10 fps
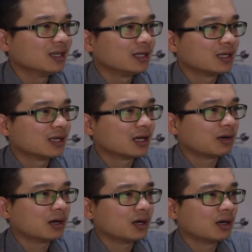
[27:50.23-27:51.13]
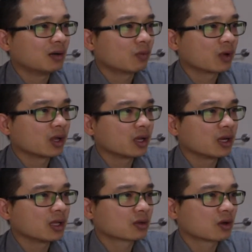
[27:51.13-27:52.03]
Now we
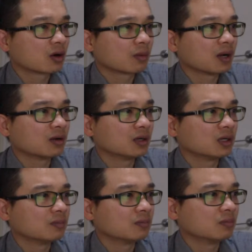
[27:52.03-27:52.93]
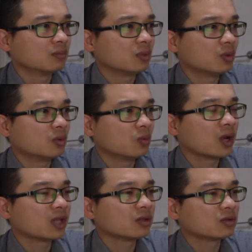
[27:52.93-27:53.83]
need to talk about
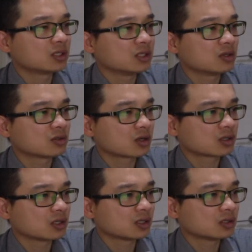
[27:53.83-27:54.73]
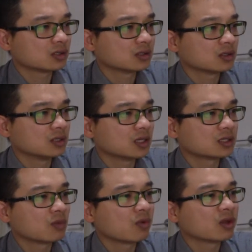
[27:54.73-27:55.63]
when to see a doctor. Let's
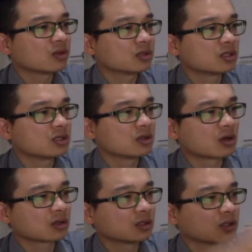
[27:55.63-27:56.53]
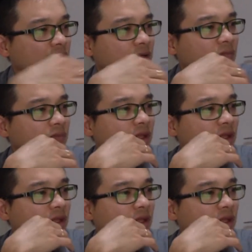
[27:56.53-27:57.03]
say when to see a doctor. Okay.